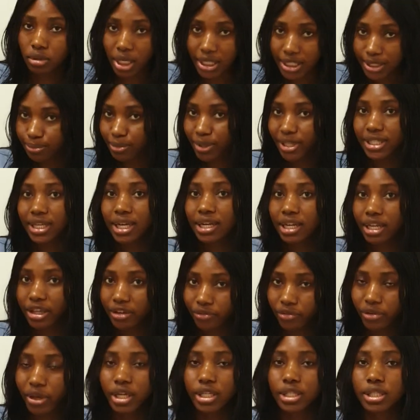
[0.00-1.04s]
especially
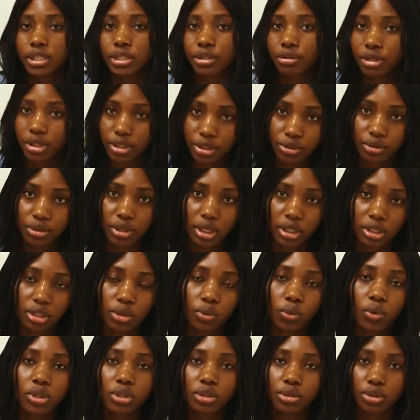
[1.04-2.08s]
if you are a serious student,
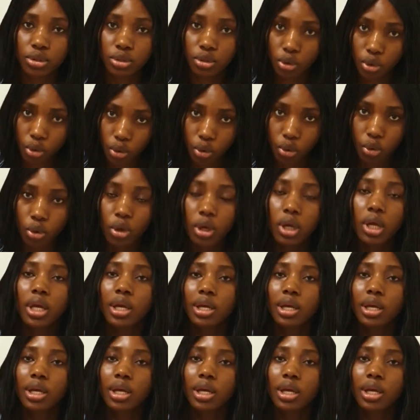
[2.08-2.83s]
you want to school,